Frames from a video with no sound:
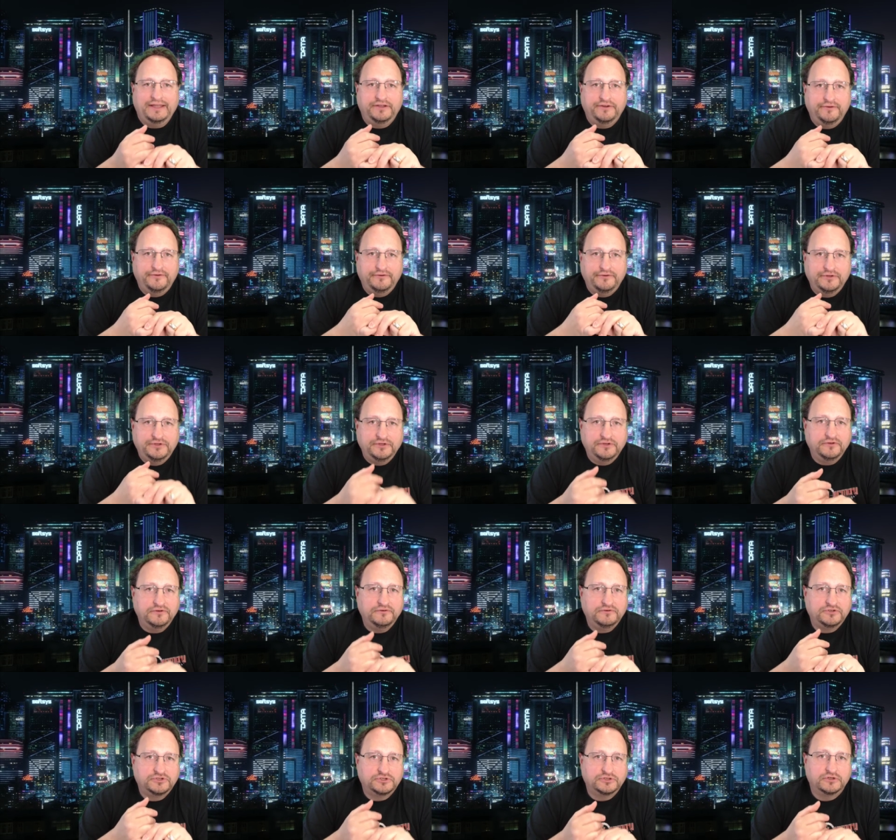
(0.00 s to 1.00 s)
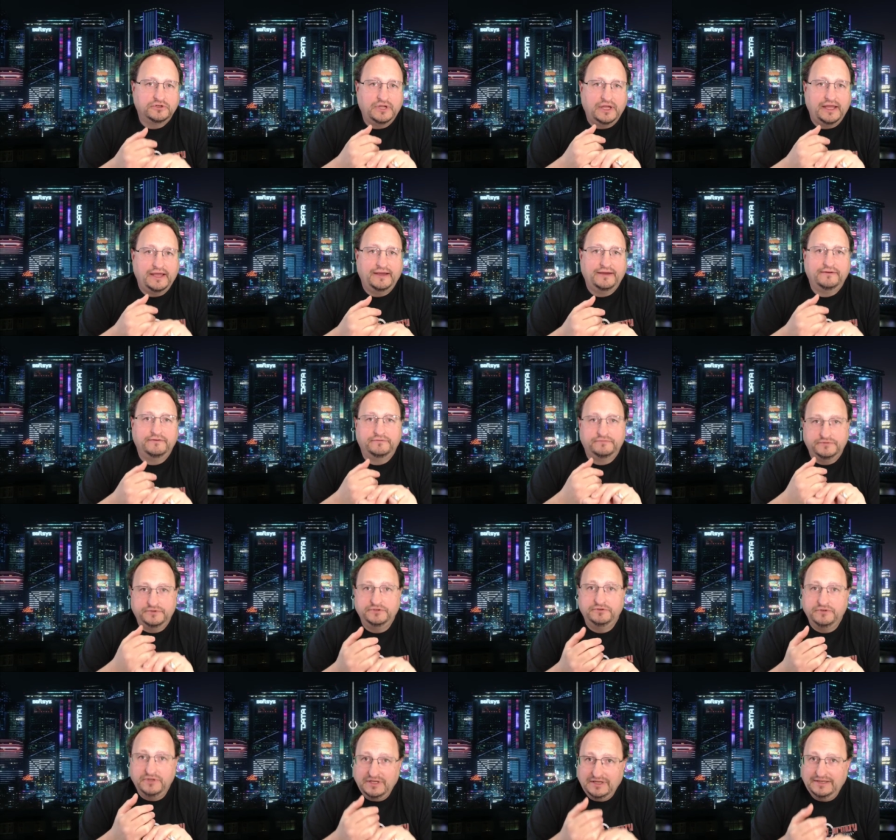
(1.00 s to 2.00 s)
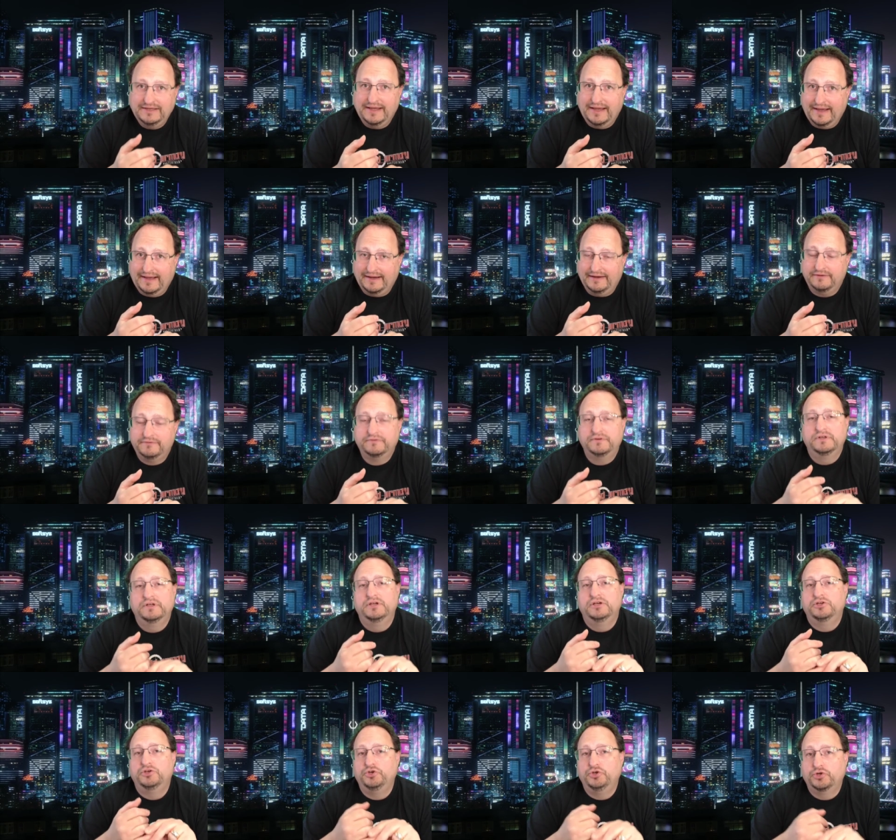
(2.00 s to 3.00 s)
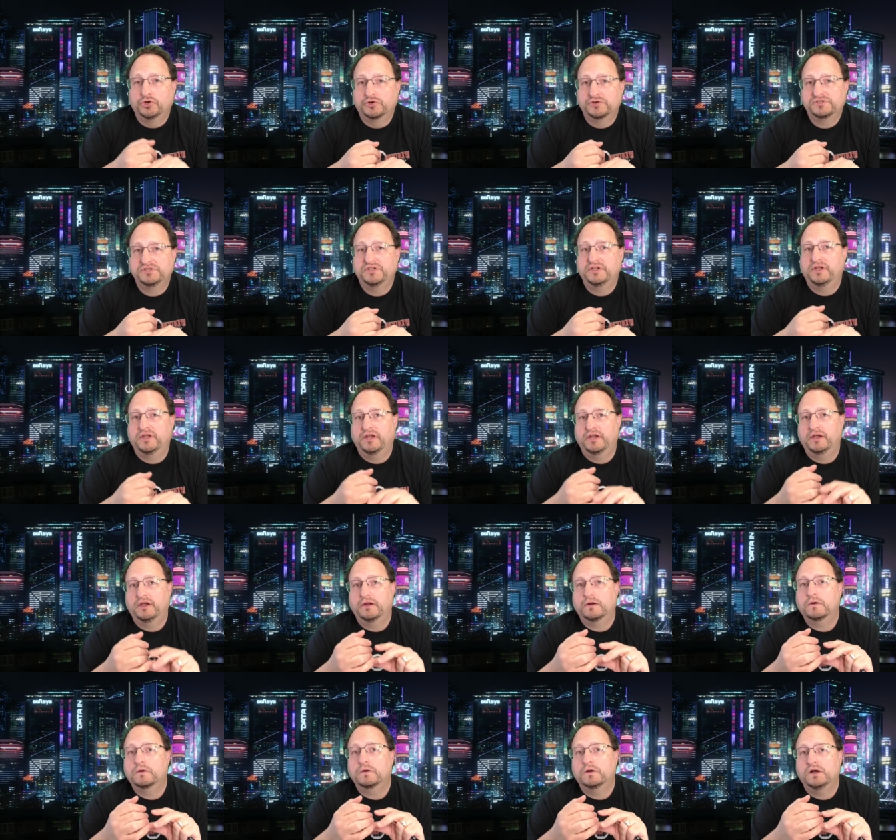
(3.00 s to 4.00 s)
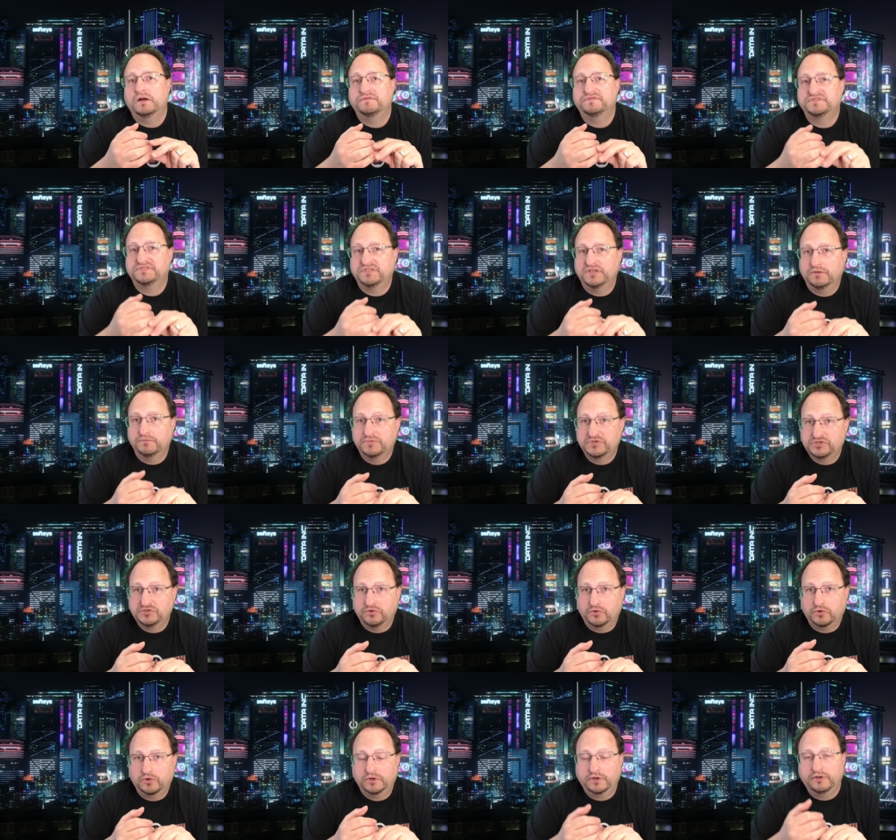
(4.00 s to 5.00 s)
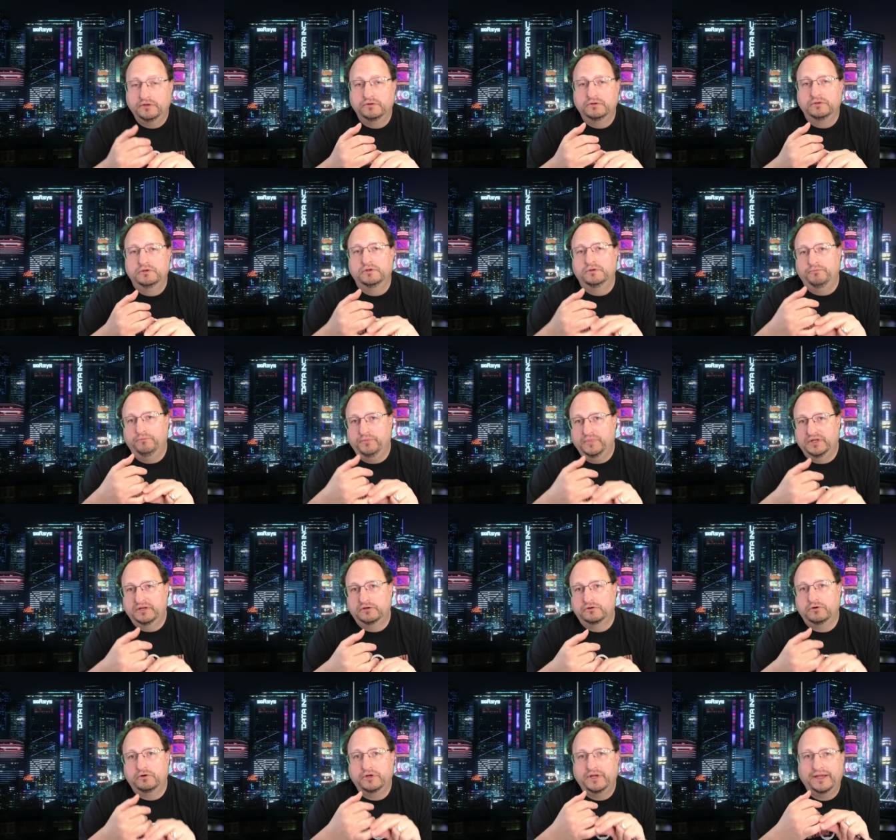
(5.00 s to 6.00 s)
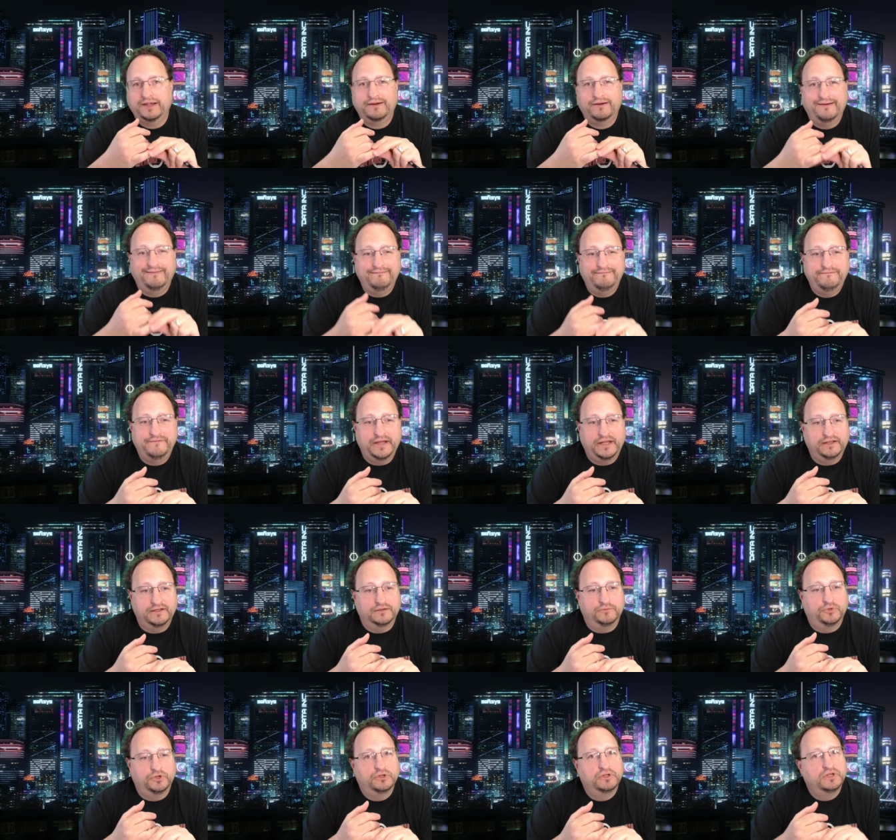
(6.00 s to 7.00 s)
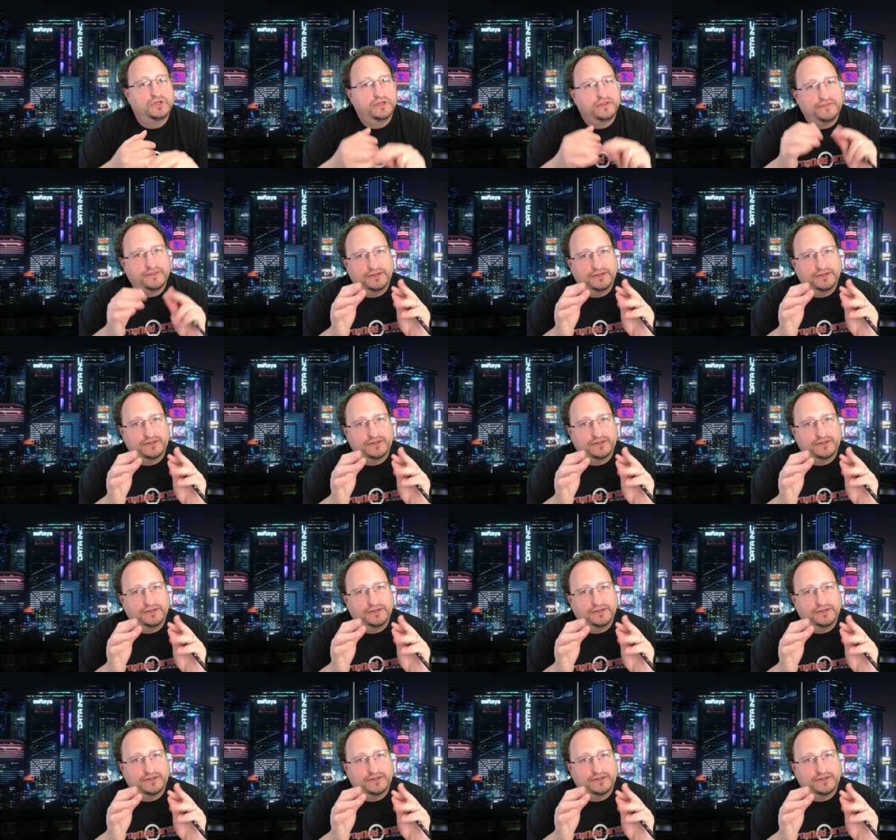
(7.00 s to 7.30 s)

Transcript: and you do should have, do need to have nursing care of some sort medical care available.